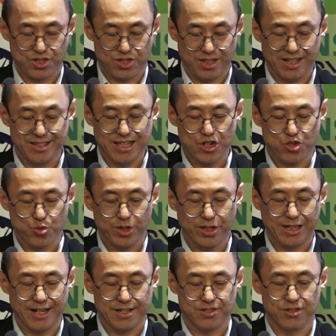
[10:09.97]
industry
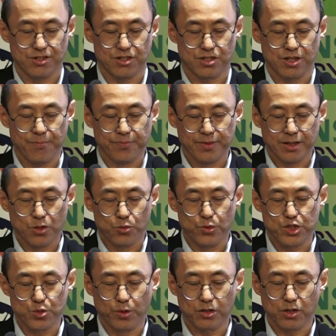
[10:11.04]
clusters
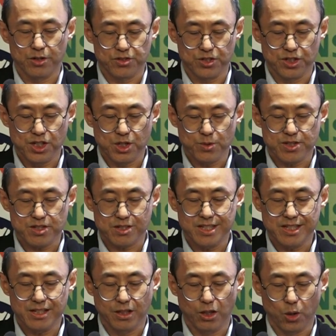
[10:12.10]
which will
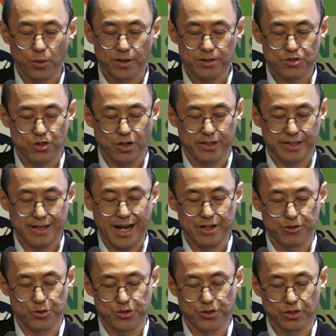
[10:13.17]
continuously lower solid
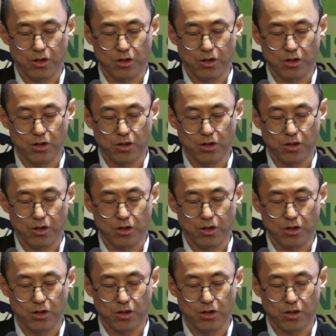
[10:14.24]
hydrogen